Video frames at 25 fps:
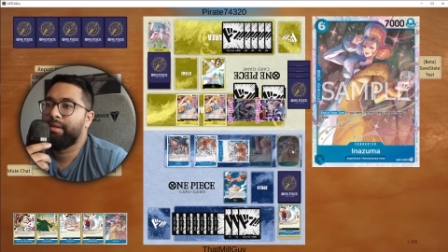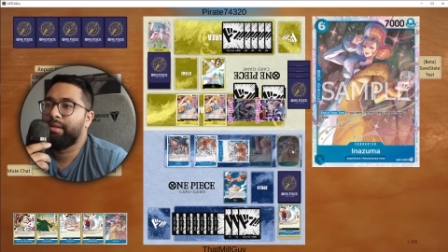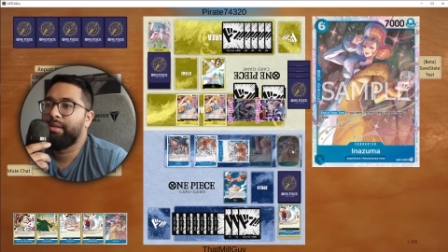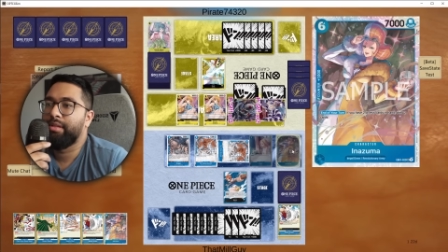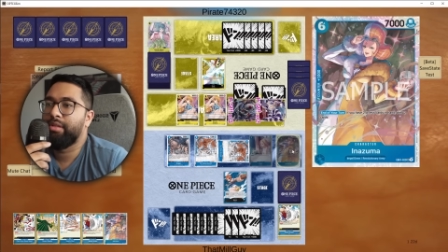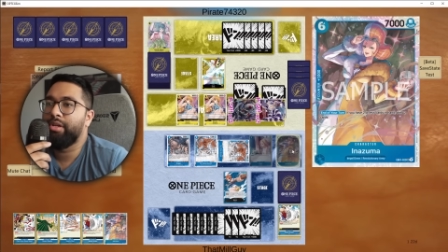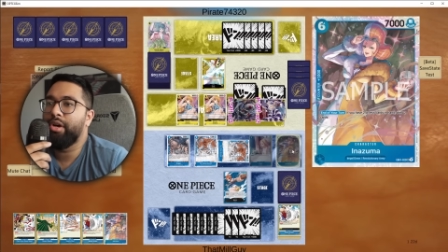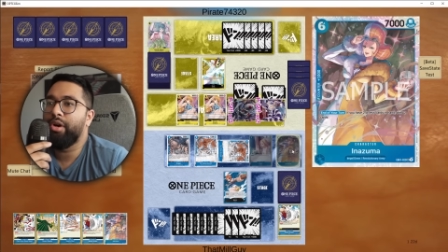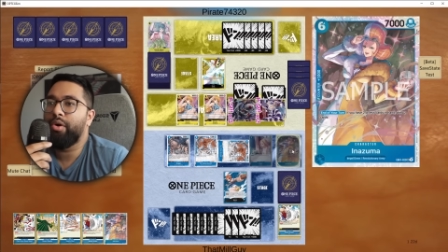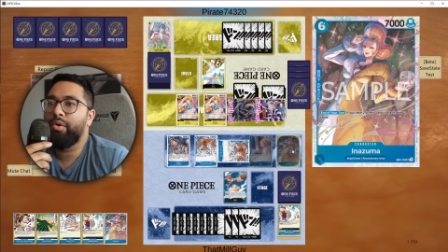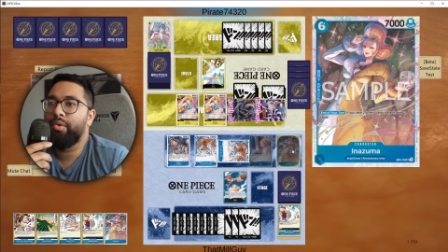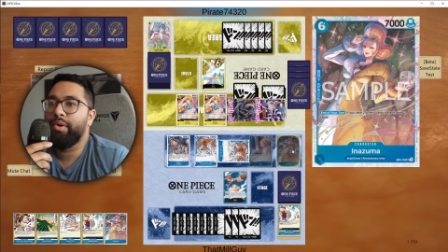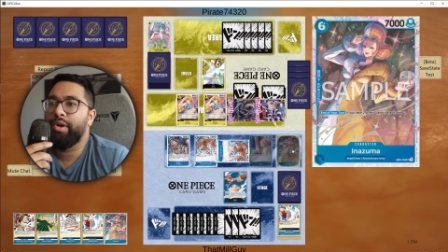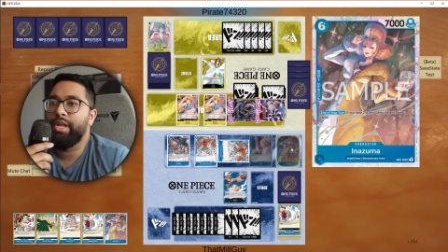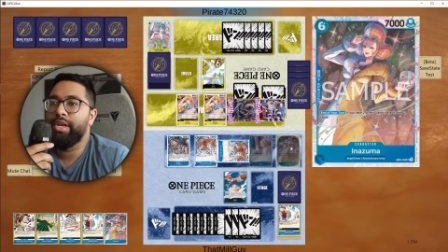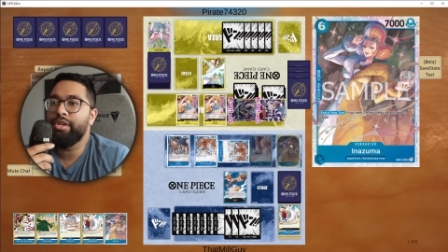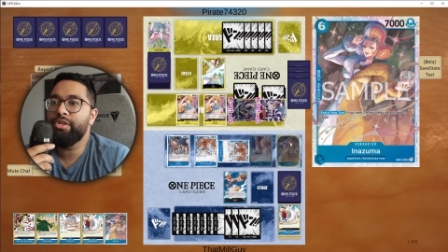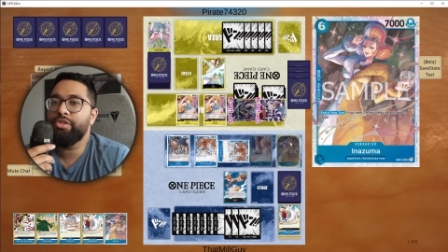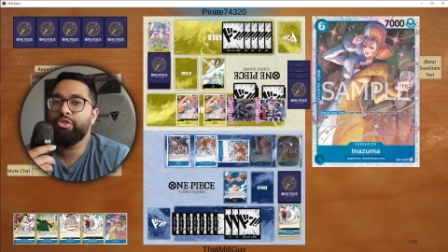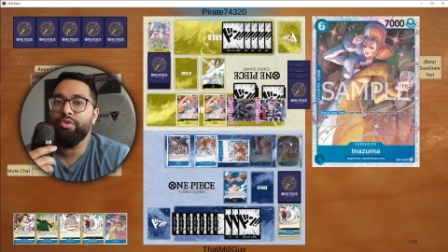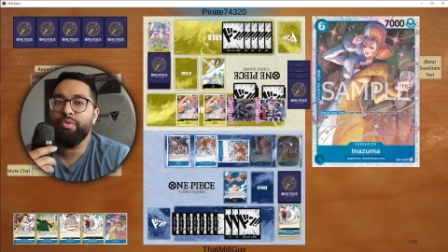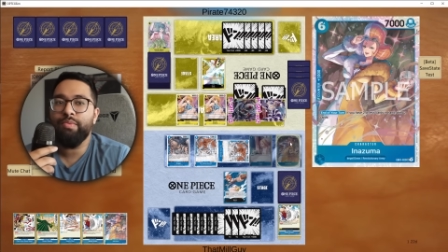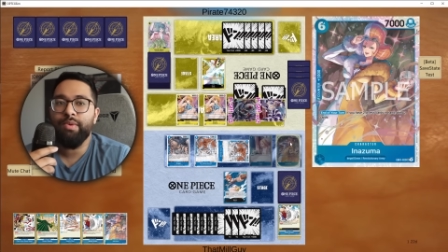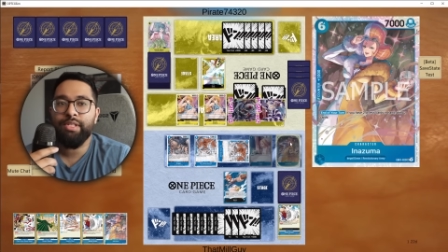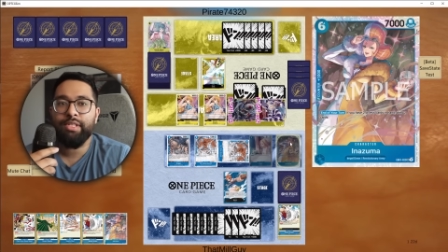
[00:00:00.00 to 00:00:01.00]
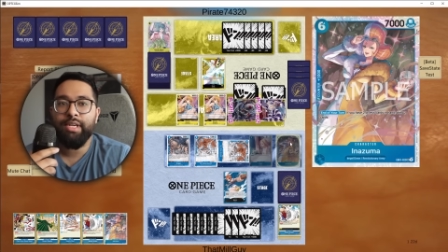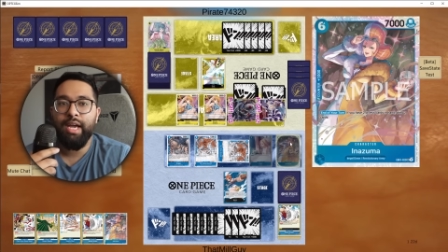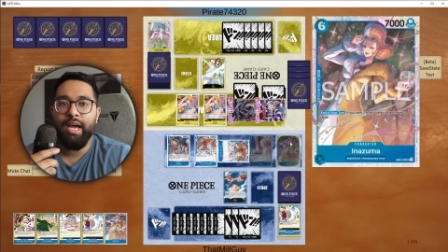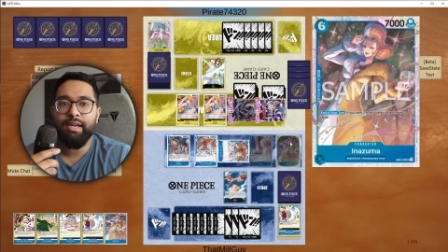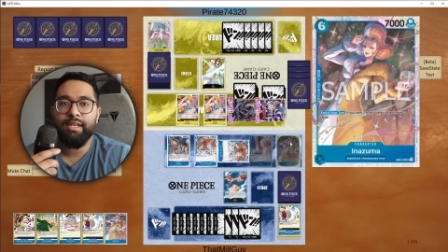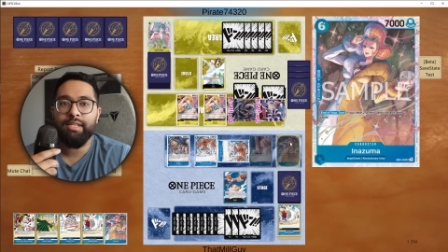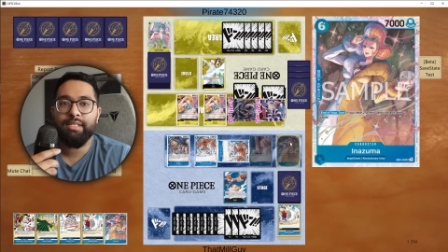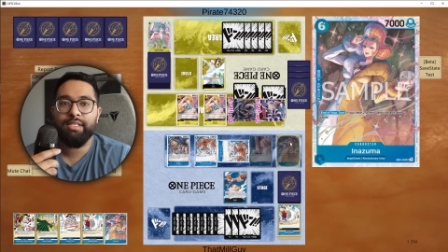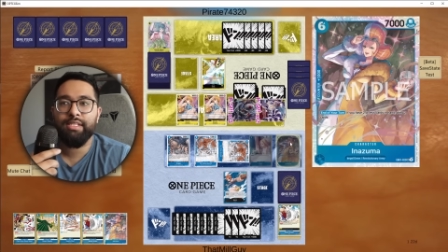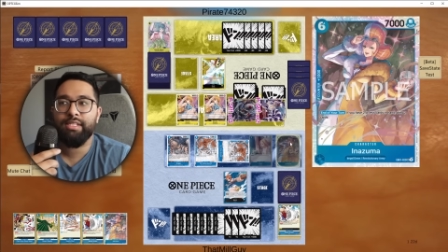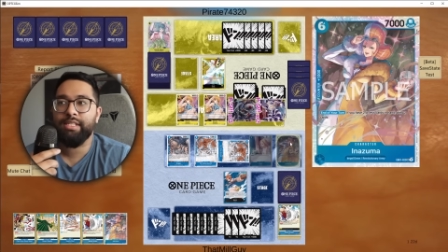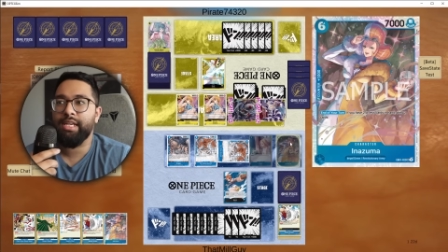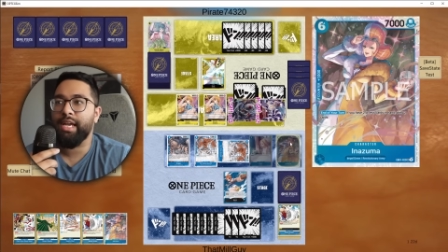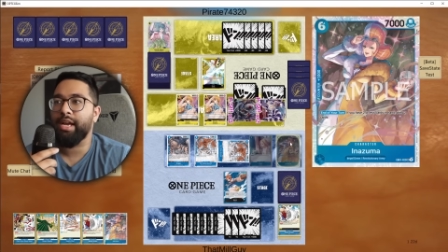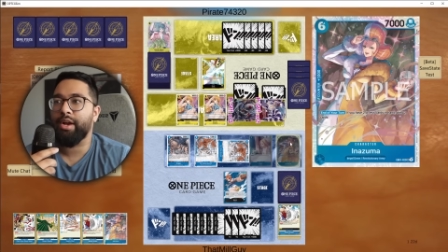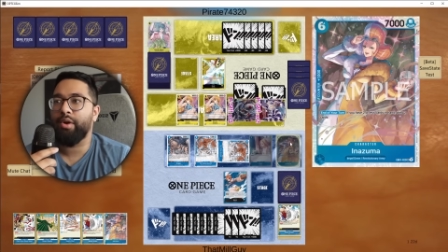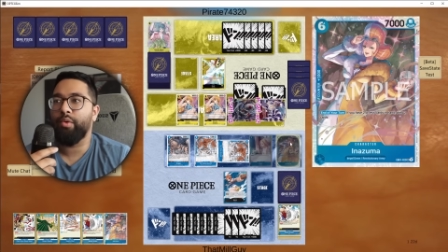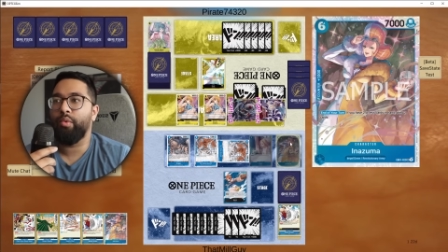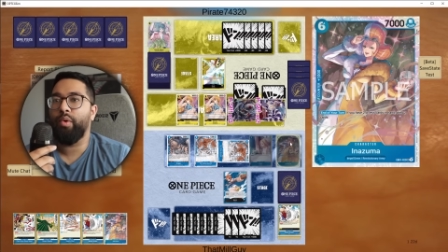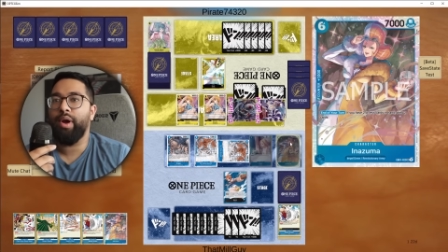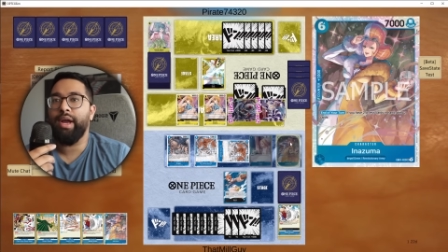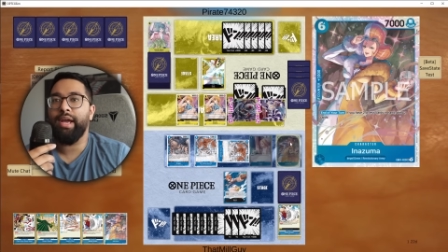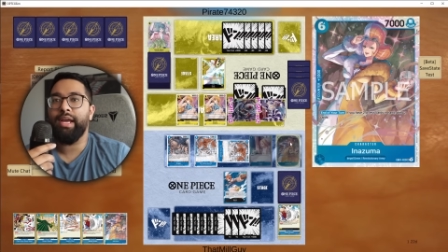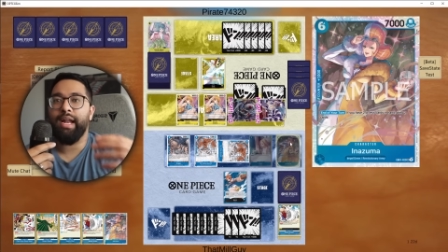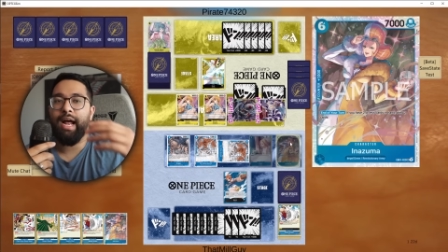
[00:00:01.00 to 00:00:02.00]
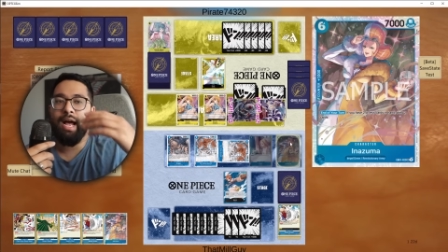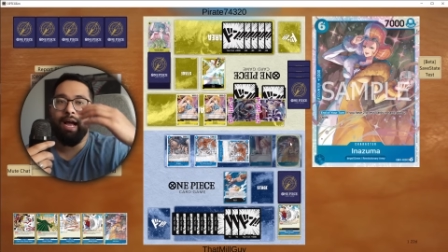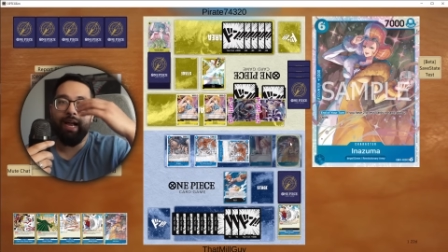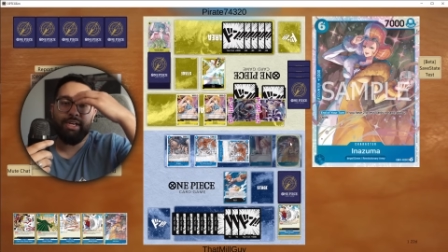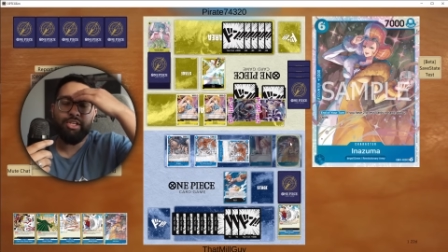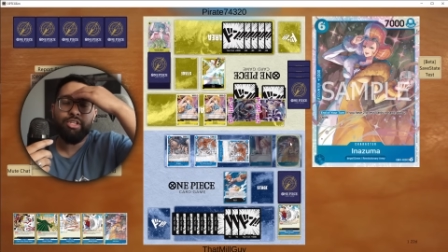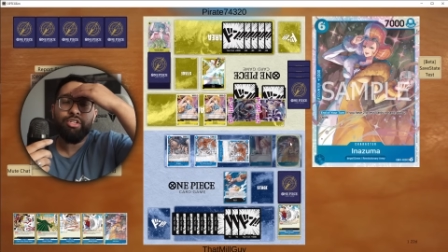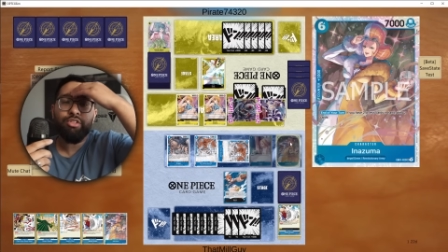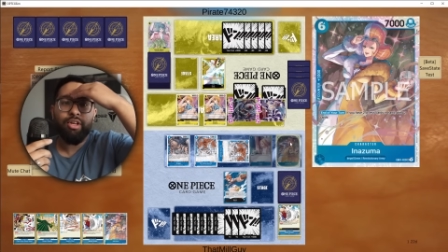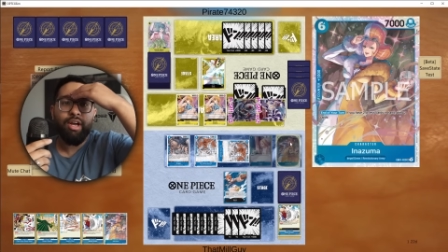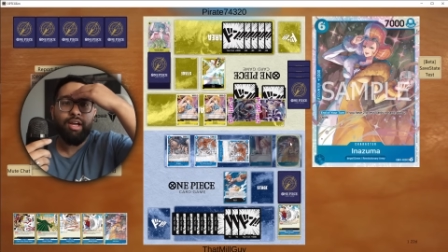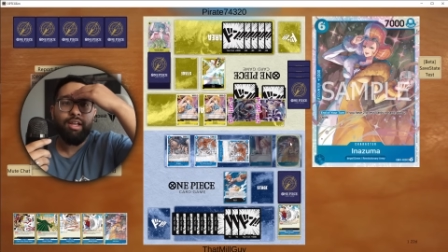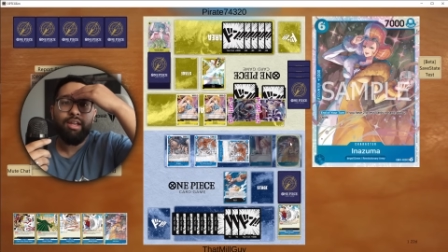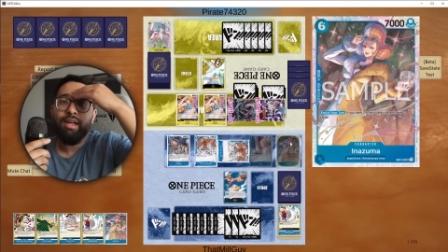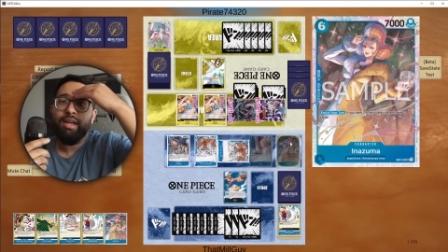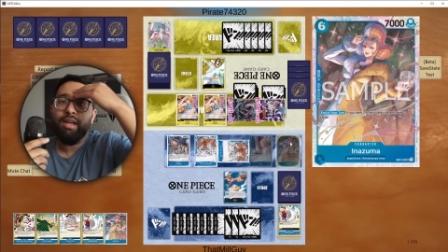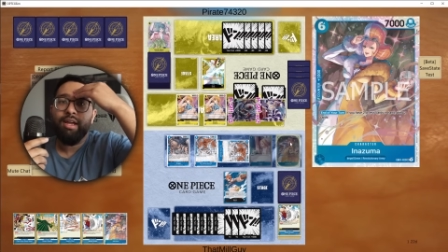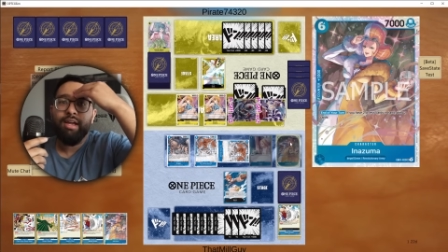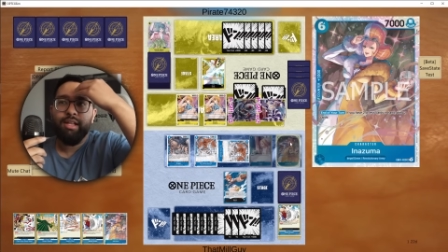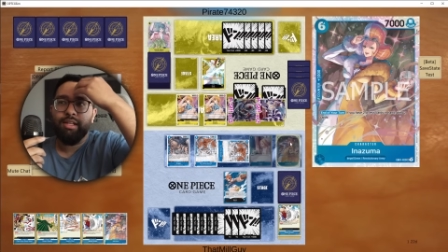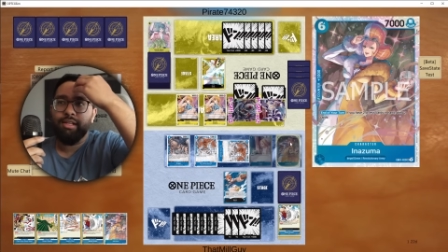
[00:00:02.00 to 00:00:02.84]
Yo, Inazuma's kind of sick. Wait, I actually thought,